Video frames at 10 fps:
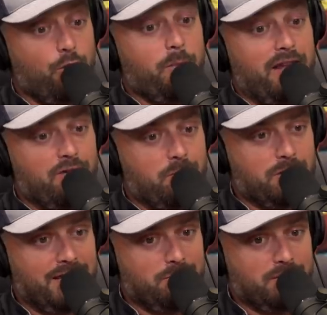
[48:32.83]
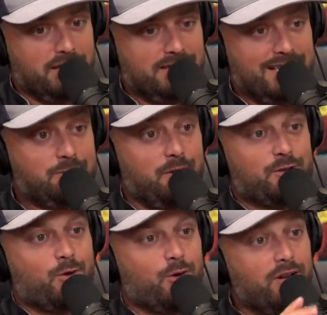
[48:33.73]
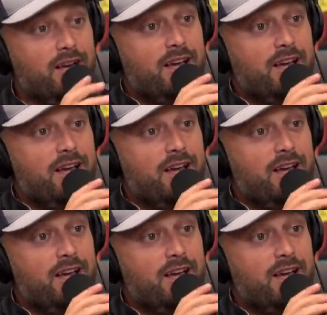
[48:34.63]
throw me out of a plane, please. That's what the squirrel